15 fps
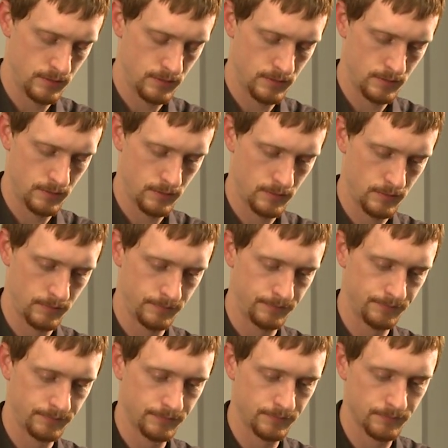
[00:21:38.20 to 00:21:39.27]

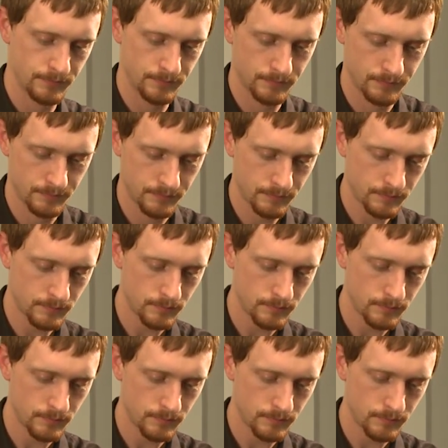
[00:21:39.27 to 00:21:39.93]
No one is speaking in this clip.